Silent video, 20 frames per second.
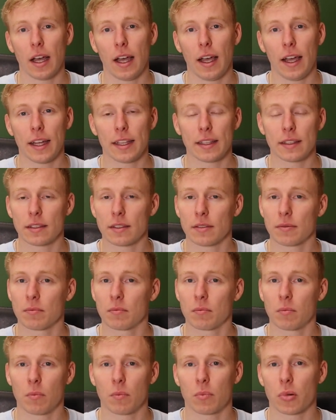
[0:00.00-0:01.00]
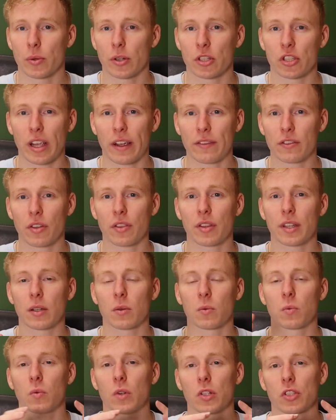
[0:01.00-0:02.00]
And pretty much
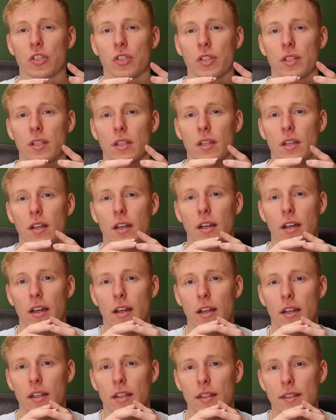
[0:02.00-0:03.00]
everything what's uh,